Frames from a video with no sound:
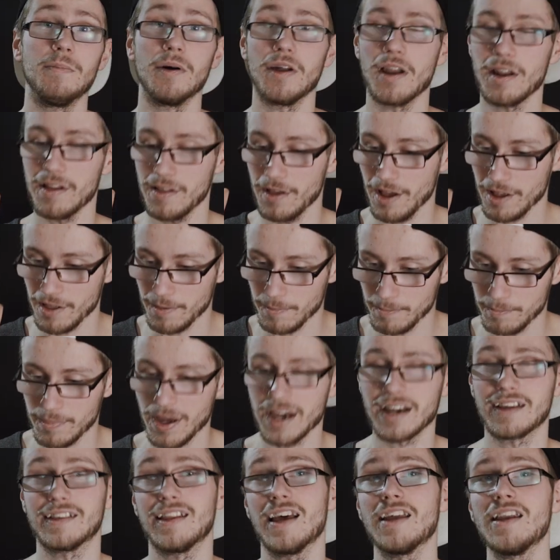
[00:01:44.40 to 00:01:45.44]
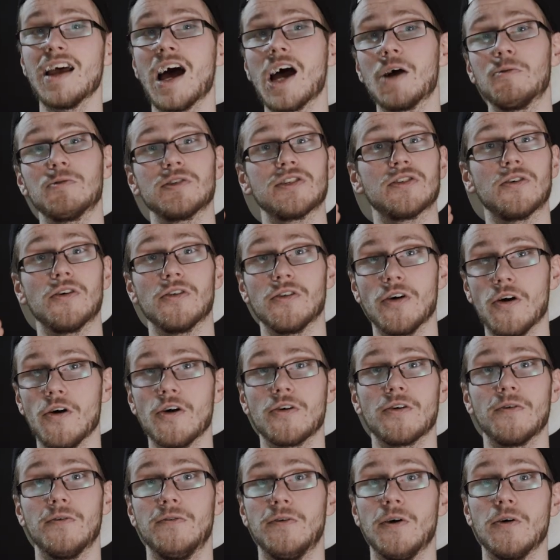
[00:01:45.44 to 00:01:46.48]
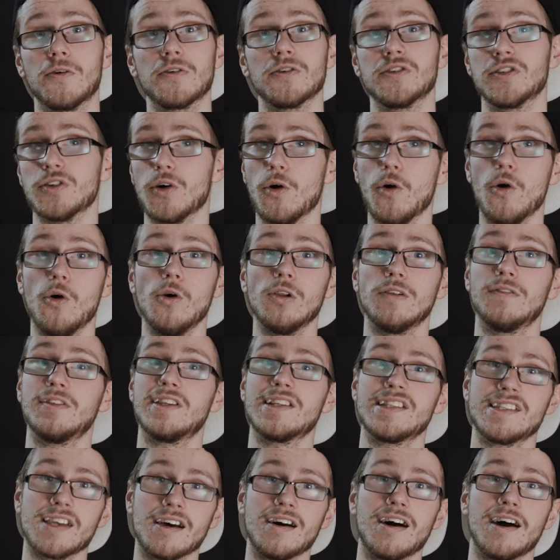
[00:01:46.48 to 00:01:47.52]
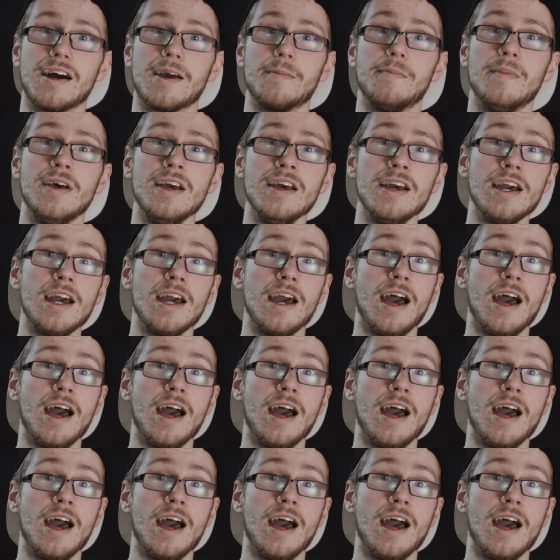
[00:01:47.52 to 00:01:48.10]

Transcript: but back then I was on autofocus all of the time,